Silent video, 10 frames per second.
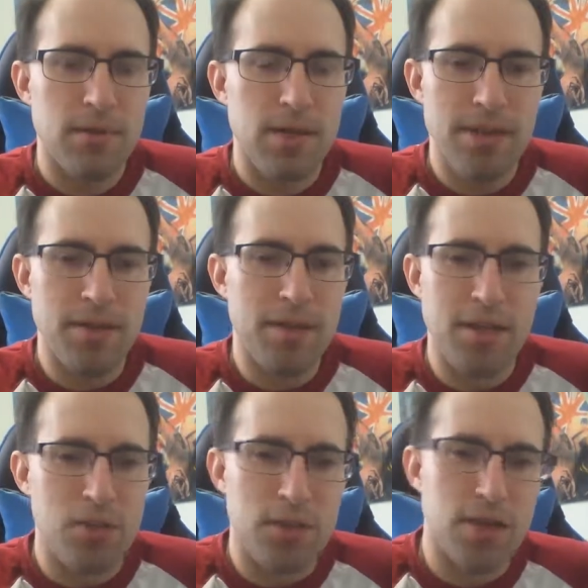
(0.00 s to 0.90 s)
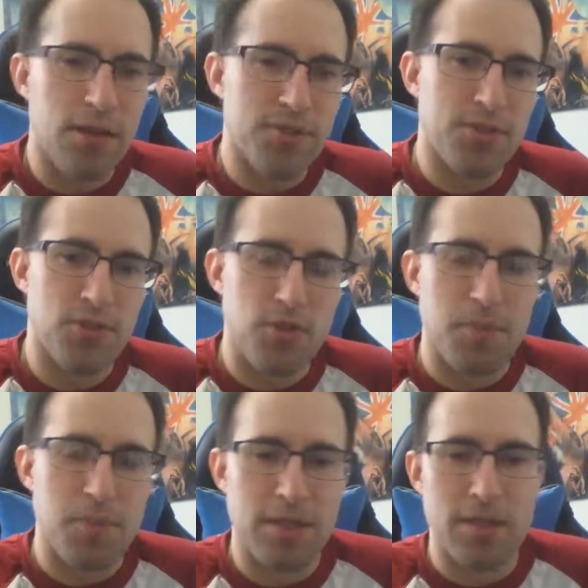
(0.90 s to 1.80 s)
And then they do the also
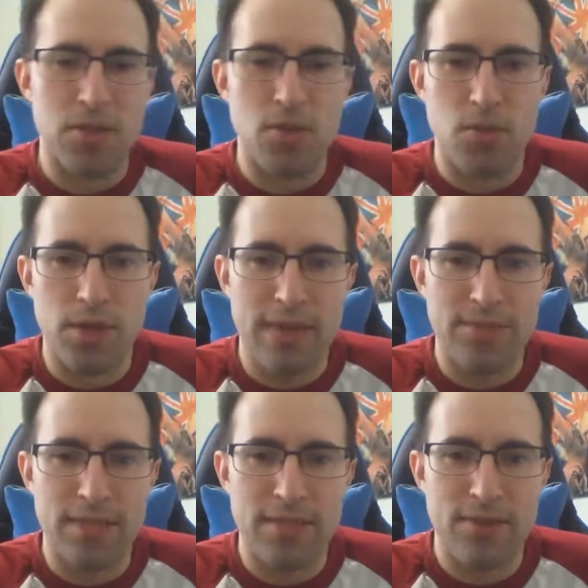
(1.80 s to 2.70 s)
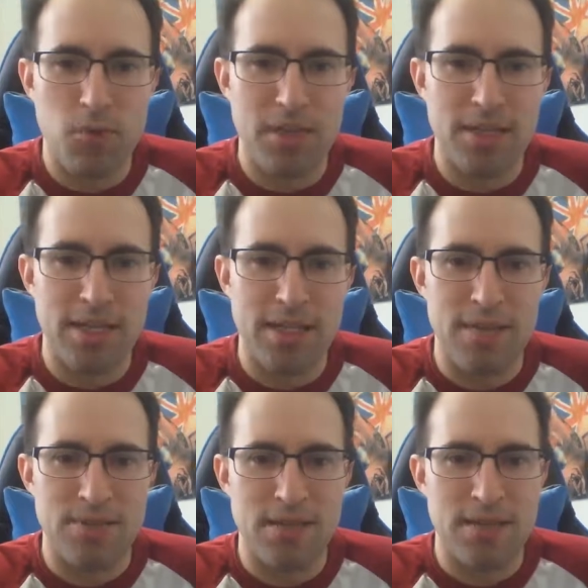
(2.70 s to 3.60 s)
stupid thing they do where they have to give everybody
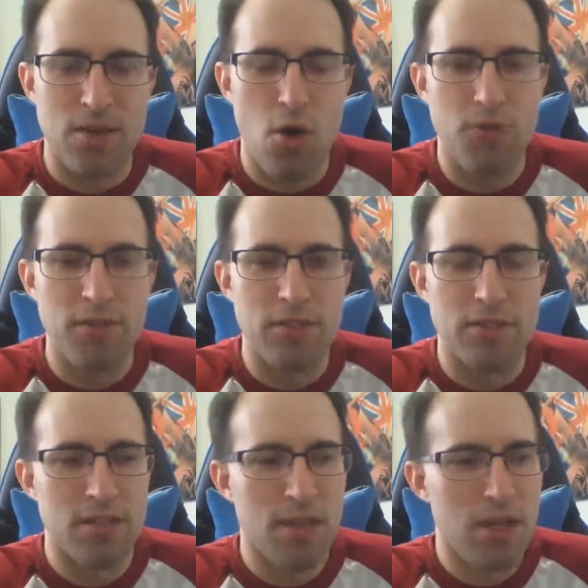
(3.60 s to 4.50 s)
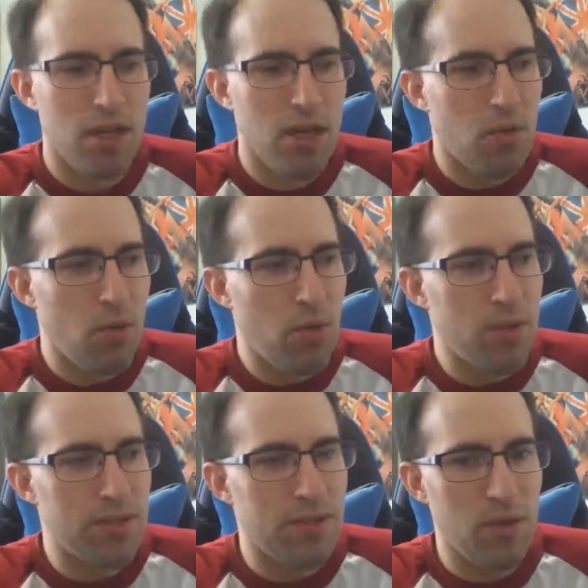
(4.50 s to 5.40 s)
nicknames. Like Kofi's, what
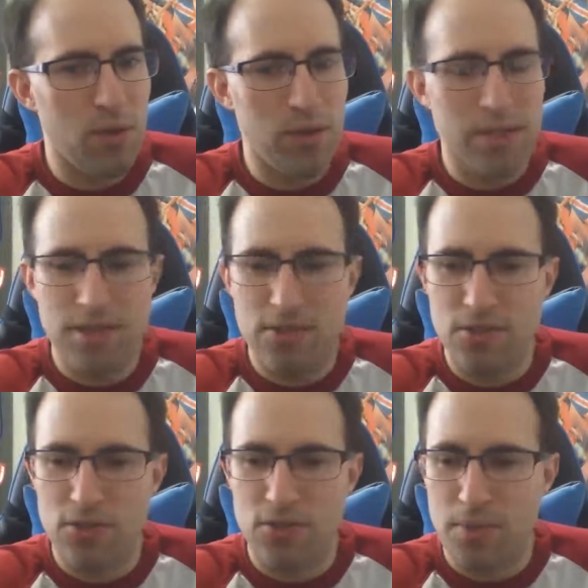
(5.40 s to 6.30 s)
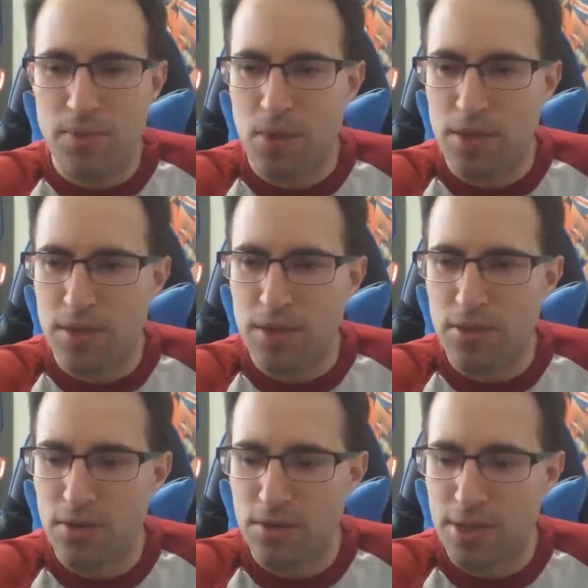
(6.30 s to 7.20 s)
was his stupid one that
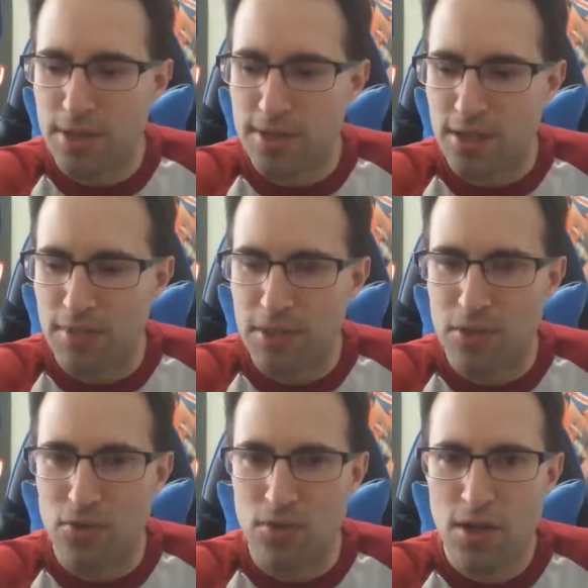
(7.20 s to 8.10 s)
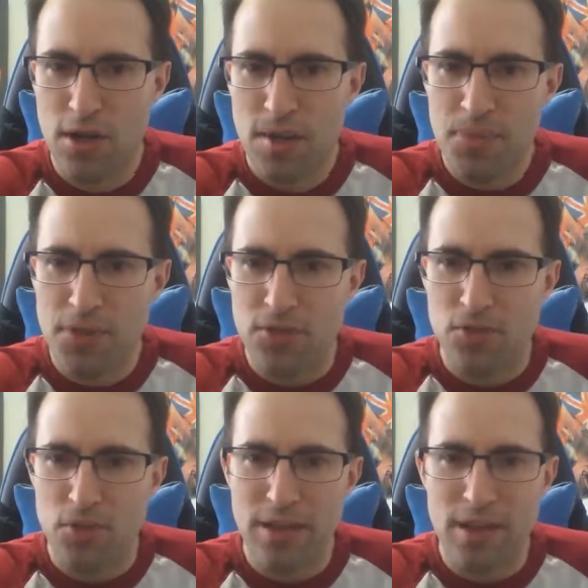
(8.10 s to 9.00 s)
they talked about? The
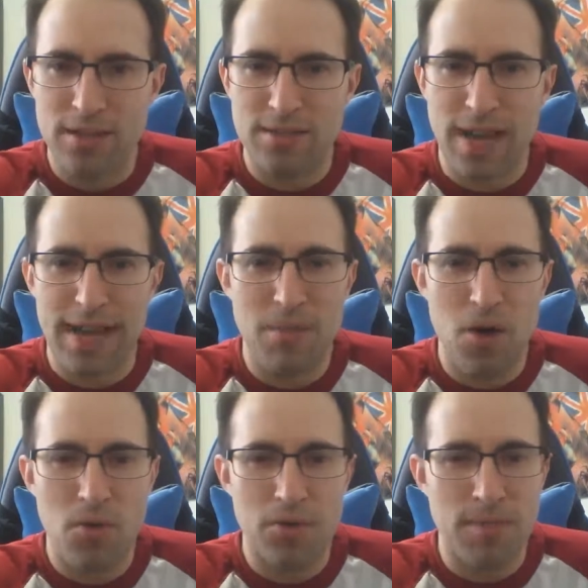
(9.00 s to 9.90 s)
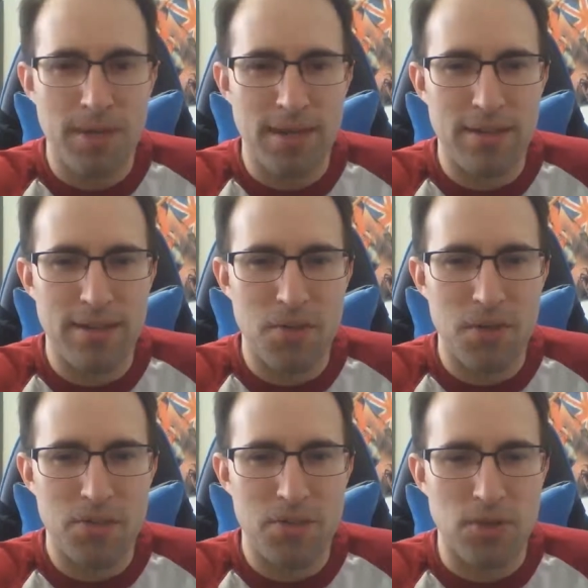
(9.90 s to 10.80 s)
Dreadlock Dynamo or something, I think it
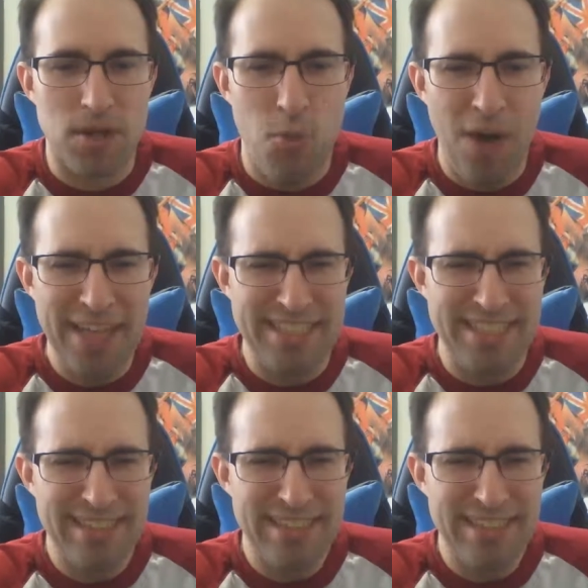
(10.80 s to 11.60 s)
was. And you're like, what?